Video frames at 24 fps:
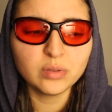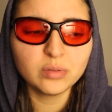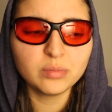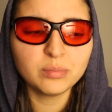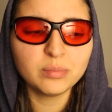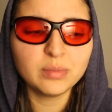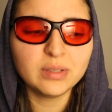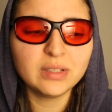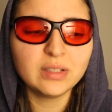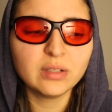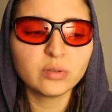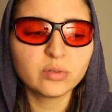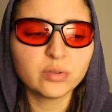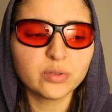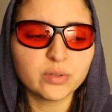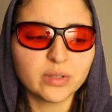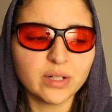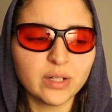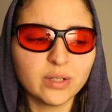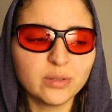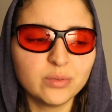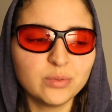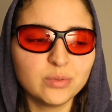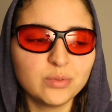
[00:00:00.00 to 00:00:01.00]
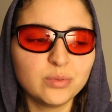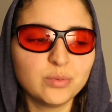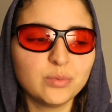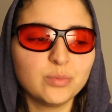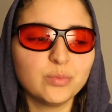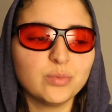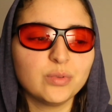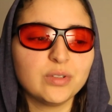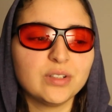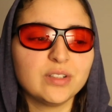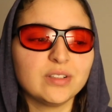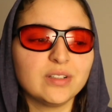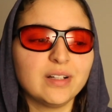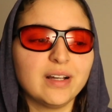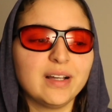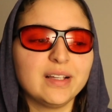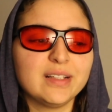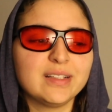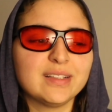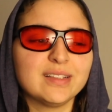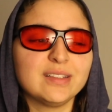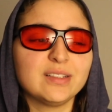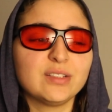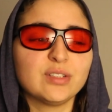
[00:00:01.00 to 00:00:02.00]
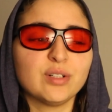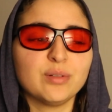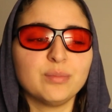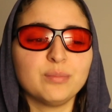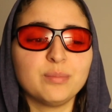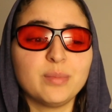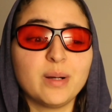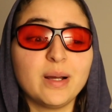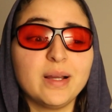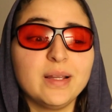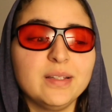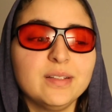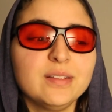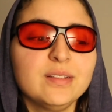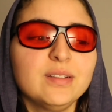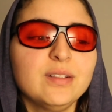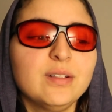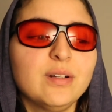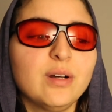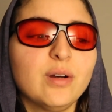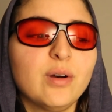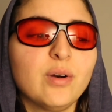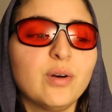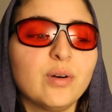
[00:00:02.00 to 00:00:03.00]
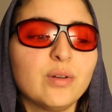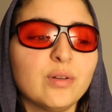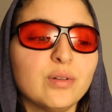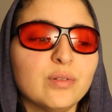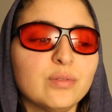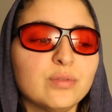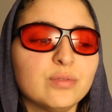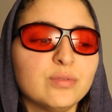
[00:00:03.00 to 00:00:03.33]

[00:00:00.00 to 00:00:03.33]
middle ground where I can combine uh,